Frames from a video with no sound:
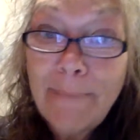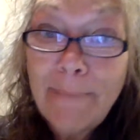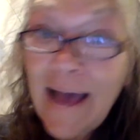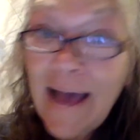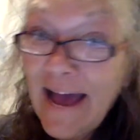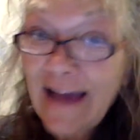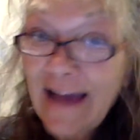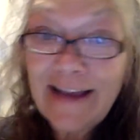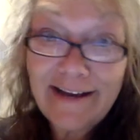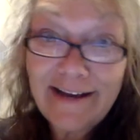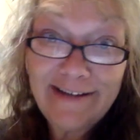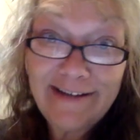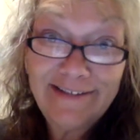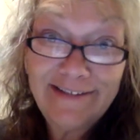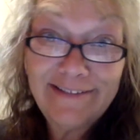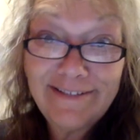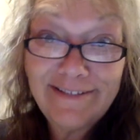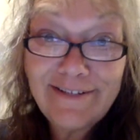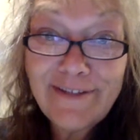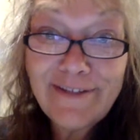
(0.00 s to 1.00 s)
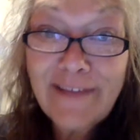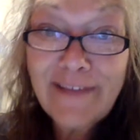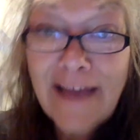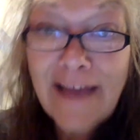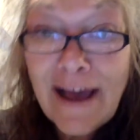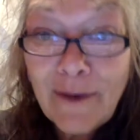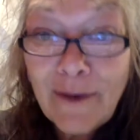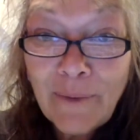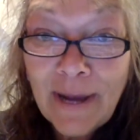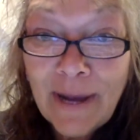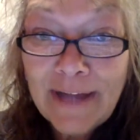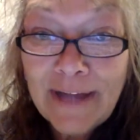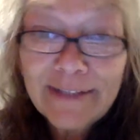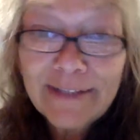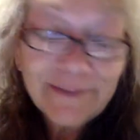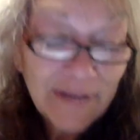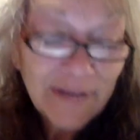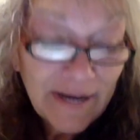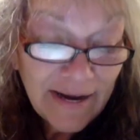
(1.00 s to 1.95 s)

back to the highway.